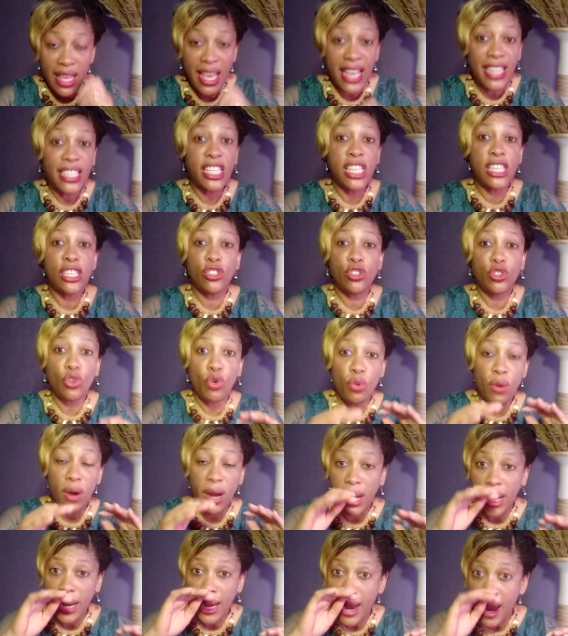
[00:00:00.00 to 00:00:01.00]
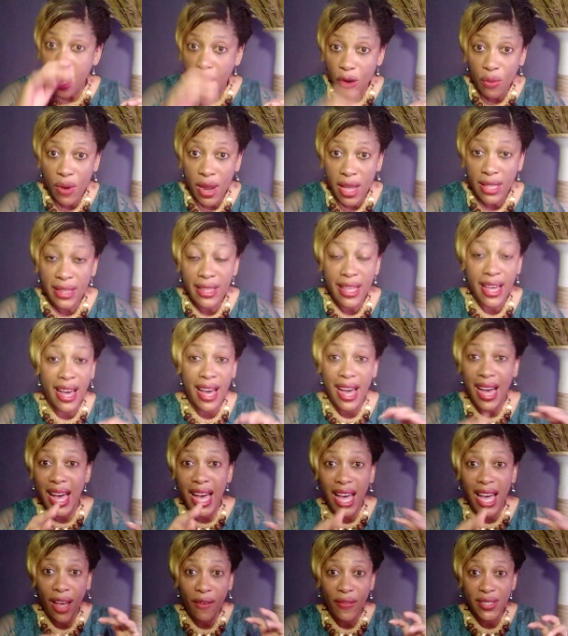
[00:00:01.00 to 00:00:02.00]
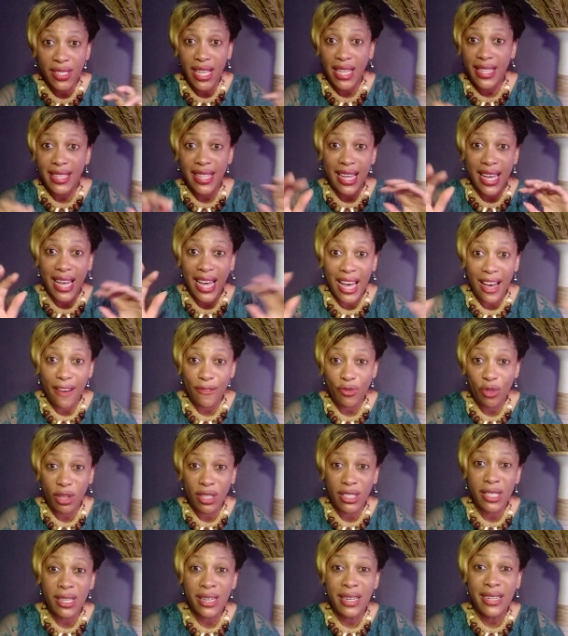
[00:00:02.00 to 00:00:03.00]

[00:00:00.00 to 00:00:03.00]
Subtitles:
It is so glaring, the haves and the have-not.